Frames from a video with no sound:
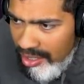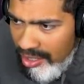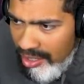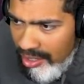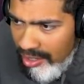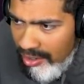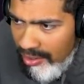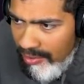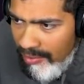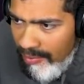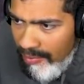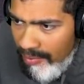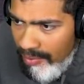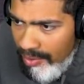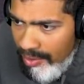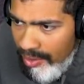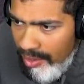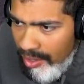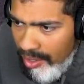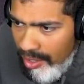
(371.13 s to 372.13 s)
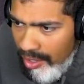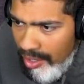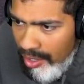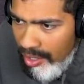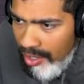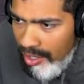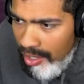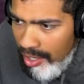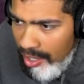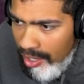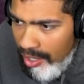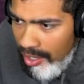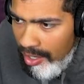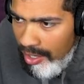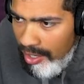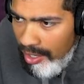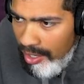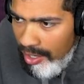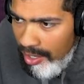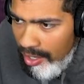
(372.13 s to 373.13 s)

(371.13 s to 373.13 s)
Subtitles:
[no speech]